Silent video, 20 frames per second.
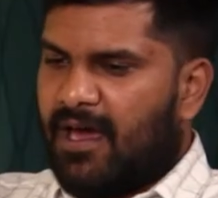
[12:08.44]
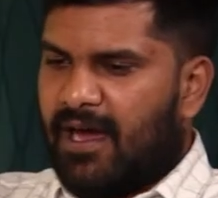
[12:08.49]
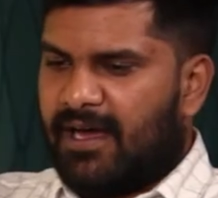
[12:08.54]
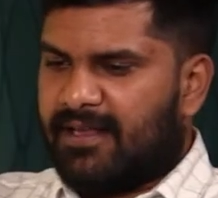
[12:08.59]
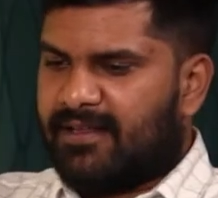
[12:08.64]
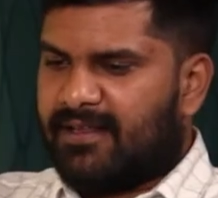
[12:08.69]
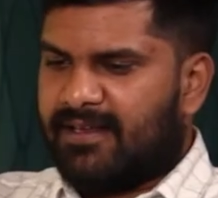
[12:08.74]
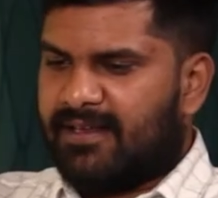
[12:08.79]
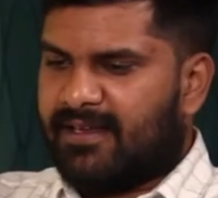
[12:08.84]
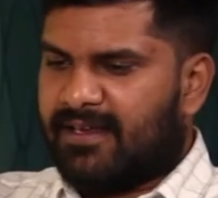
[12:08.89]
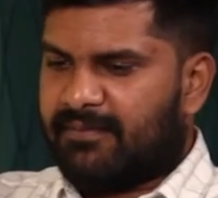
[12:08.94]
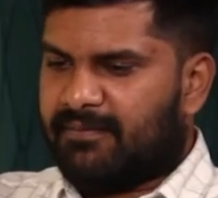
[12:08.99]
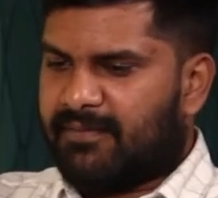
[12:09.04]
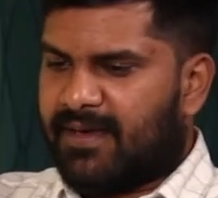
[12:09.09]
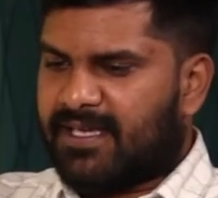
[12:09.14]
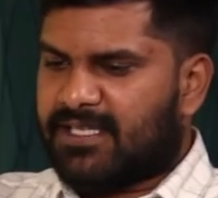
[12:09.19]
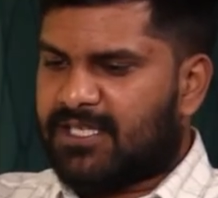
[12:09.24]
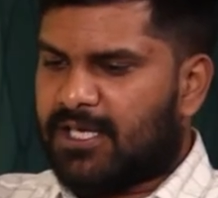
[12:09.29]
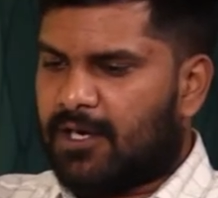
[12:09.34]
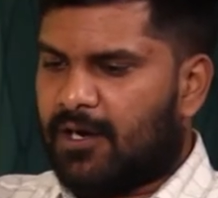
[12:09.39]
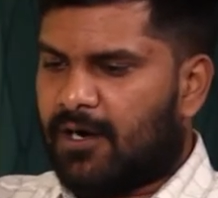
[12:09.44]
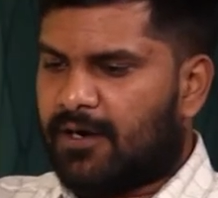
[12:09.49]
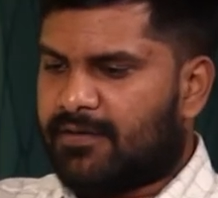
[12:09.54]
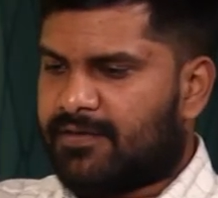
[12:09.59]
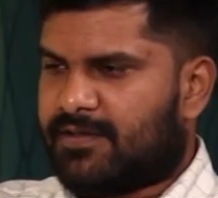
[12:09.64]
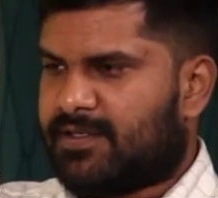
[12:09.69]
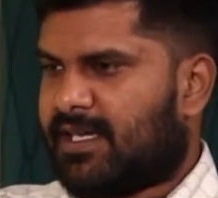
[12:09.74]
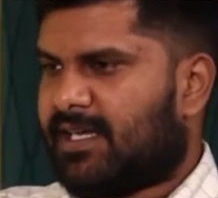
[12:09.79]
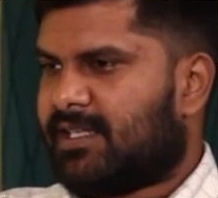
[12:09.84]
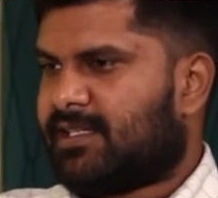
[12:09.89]
I think it makes a lot
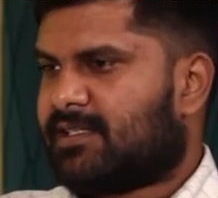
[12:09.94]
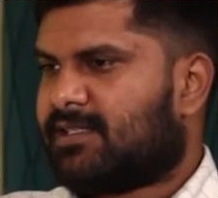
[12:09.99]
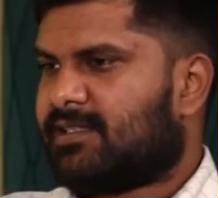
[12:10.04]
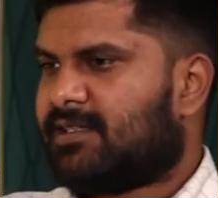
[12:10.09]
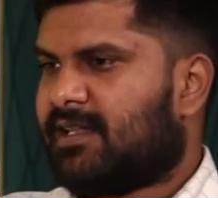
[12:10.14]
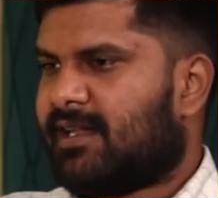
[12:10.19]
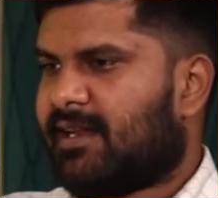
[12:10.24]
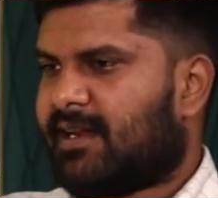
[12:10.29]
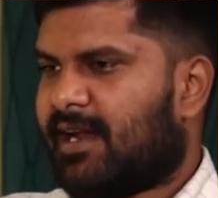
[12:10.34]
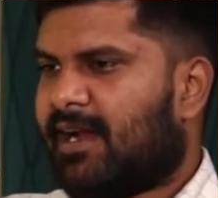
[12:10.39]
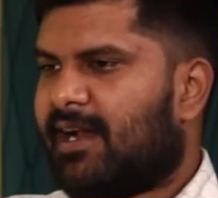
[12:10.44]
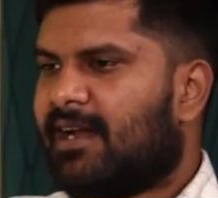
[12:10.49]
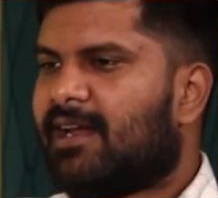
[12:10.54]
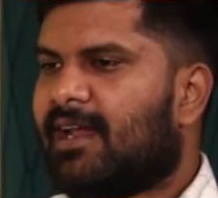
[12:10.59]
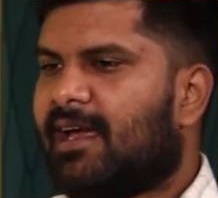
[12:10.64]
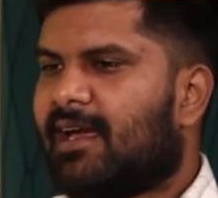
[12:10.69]
of sense, right?